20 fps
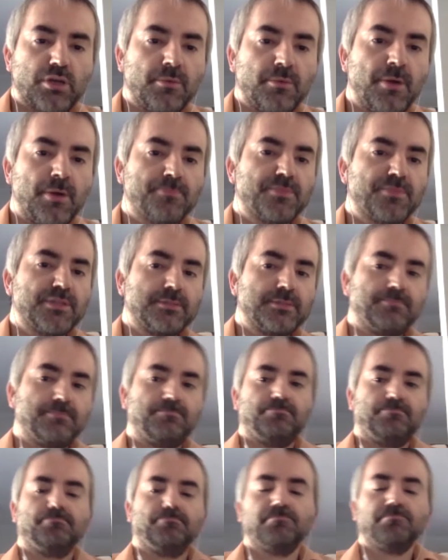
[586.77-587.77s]
up the
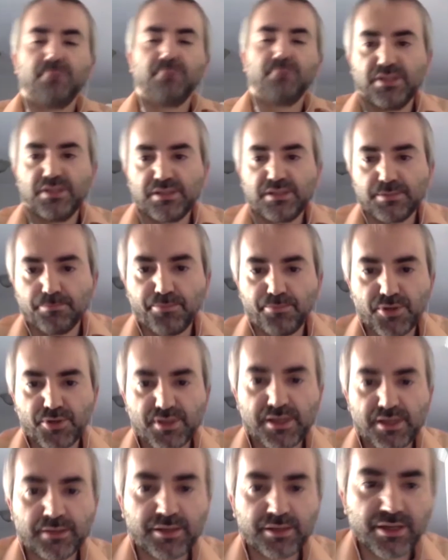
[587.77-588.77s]
this
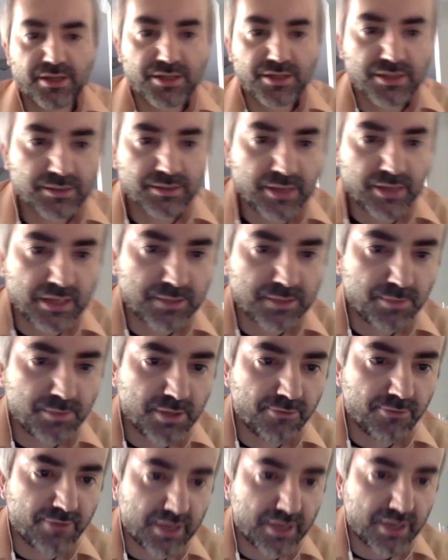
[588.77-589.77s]
presentation as
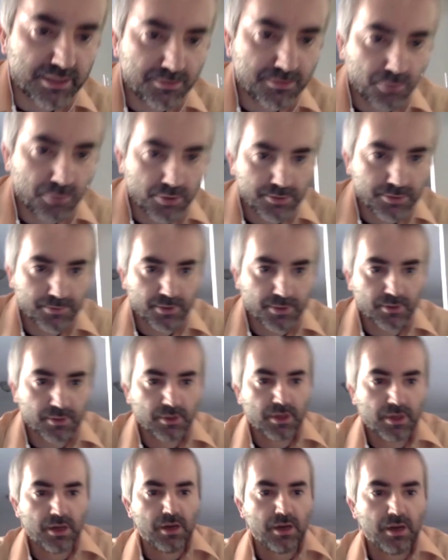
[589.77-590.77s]
briefly as possible.
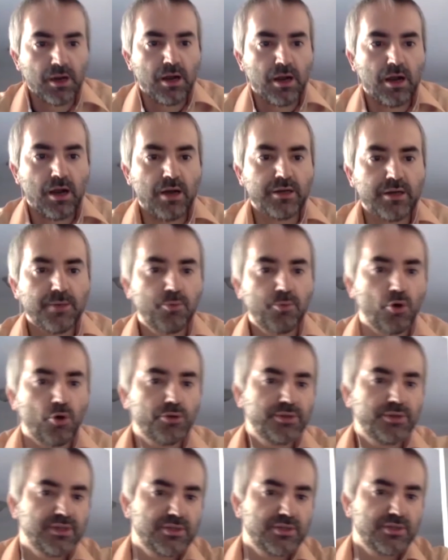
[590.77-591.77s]
Uh,
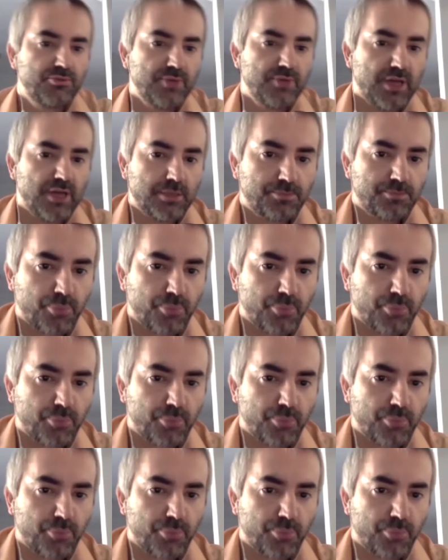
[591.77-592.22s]
Reporters Without